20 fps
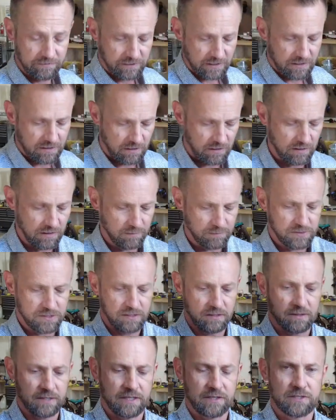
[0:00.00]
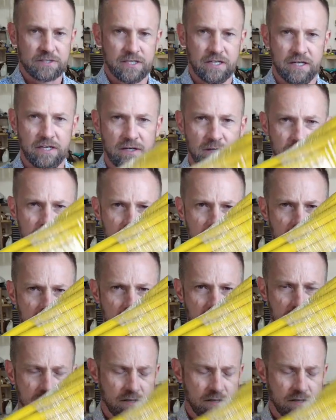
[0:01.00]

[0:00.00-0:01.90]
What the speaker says: lift the car up. So here's the hose.